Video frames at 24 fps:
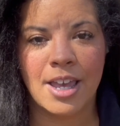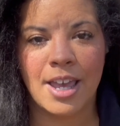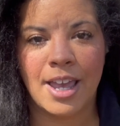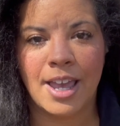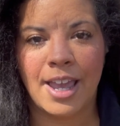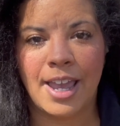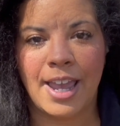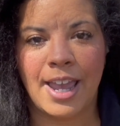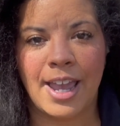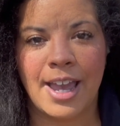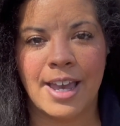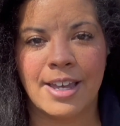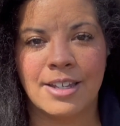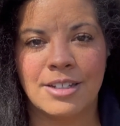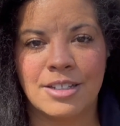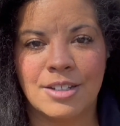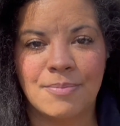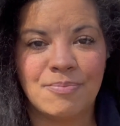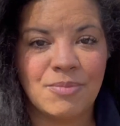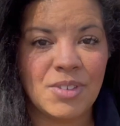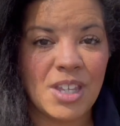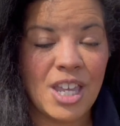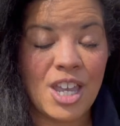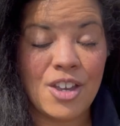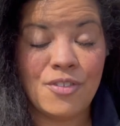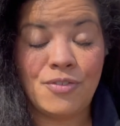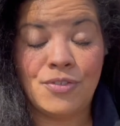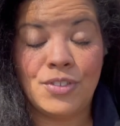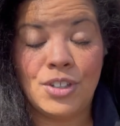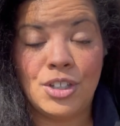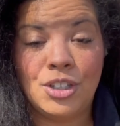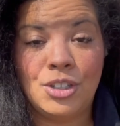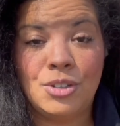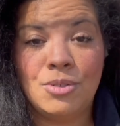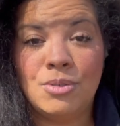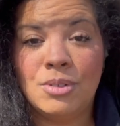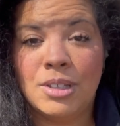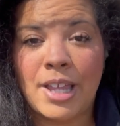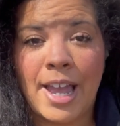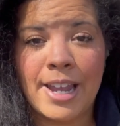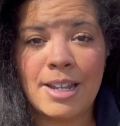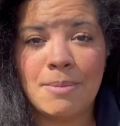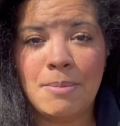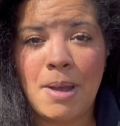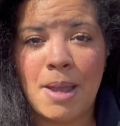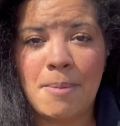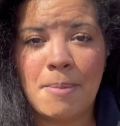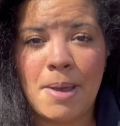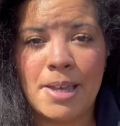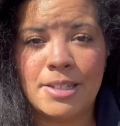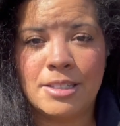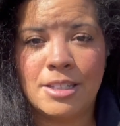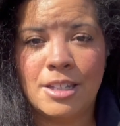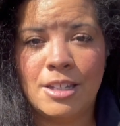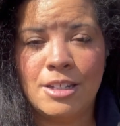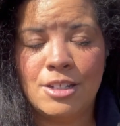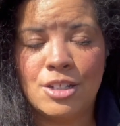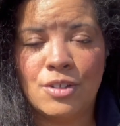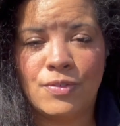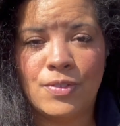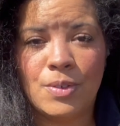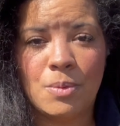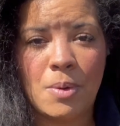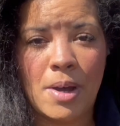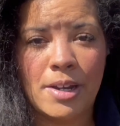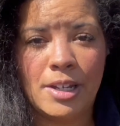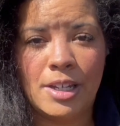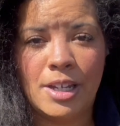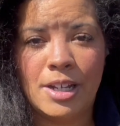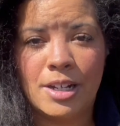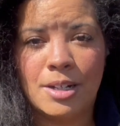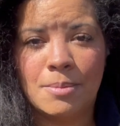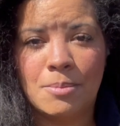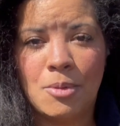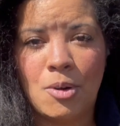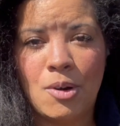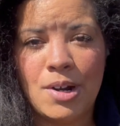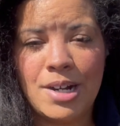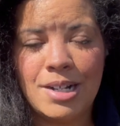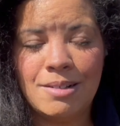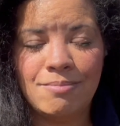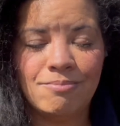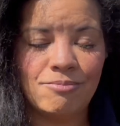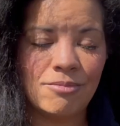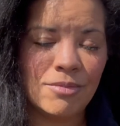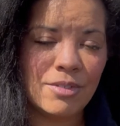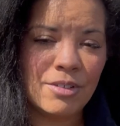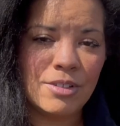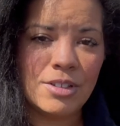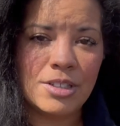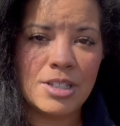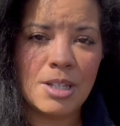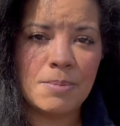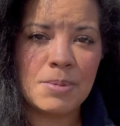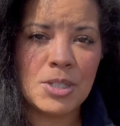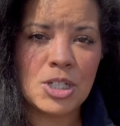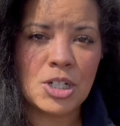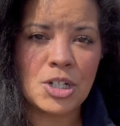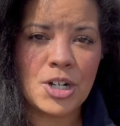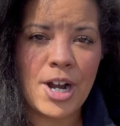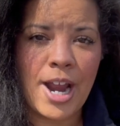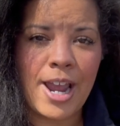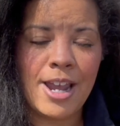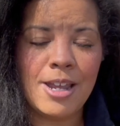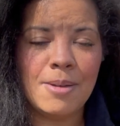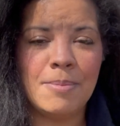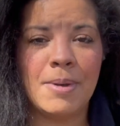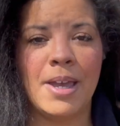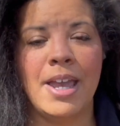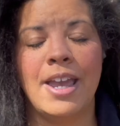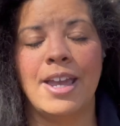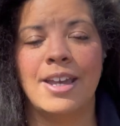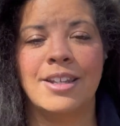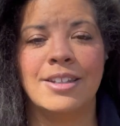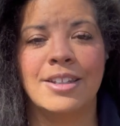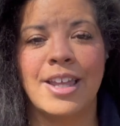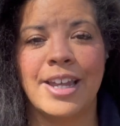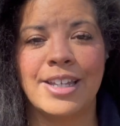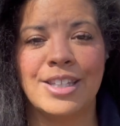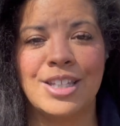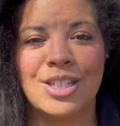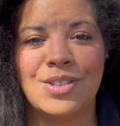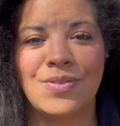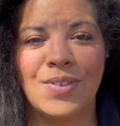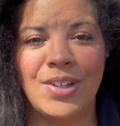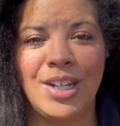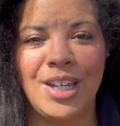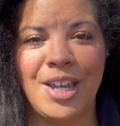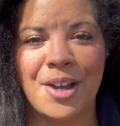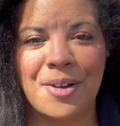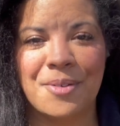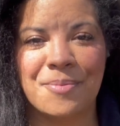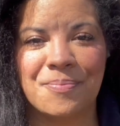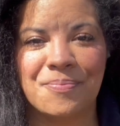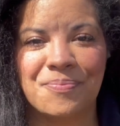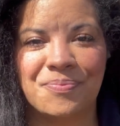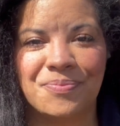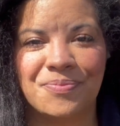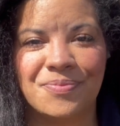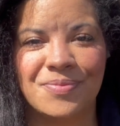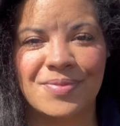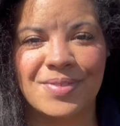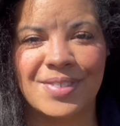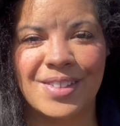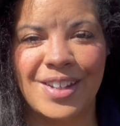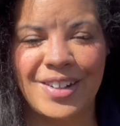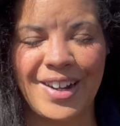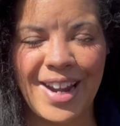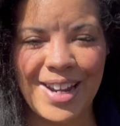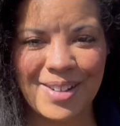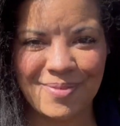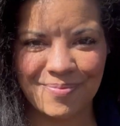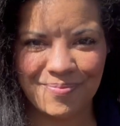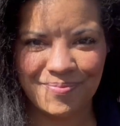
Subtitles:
And if you like my message, if you want to hear more, subscribe and like this video. All right,